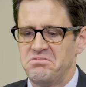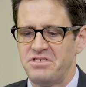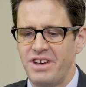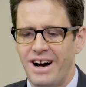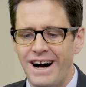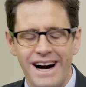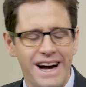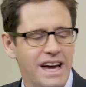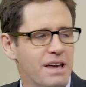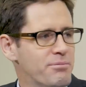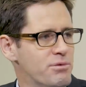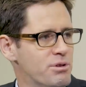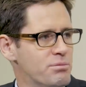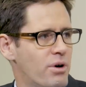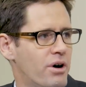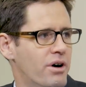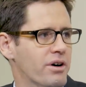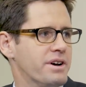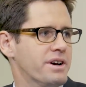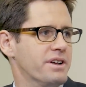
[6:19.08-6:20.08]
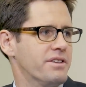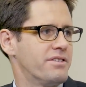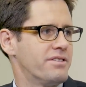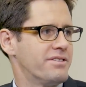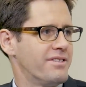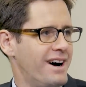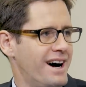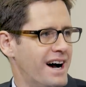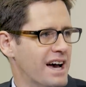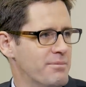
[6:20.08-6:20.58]
time the markets,
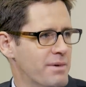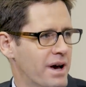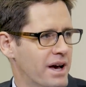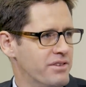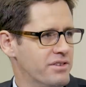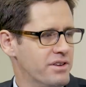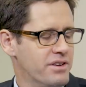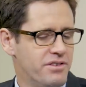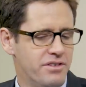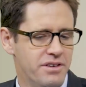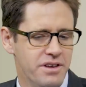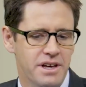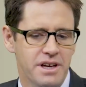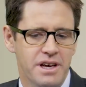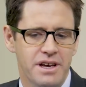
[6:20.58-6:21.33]
time assets.